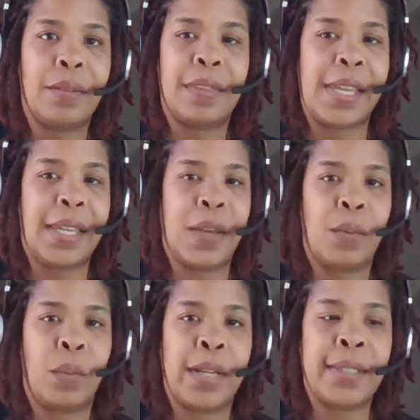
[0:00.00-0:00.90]
think
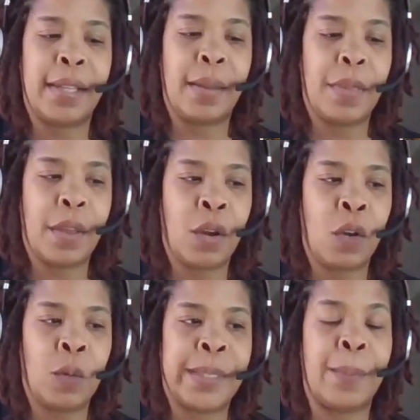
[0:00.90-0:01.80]
it was him
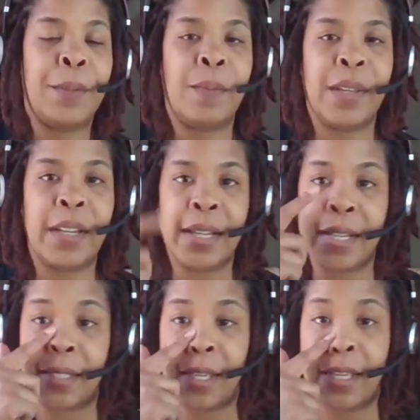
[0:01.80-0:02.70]
though, simply
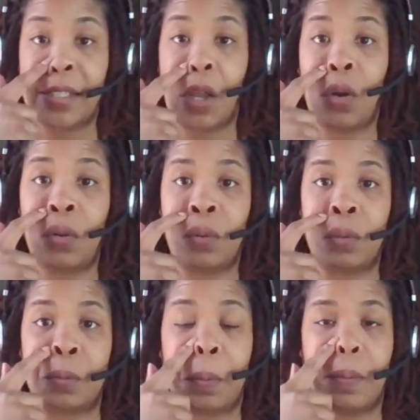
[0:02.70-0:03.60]
because his whole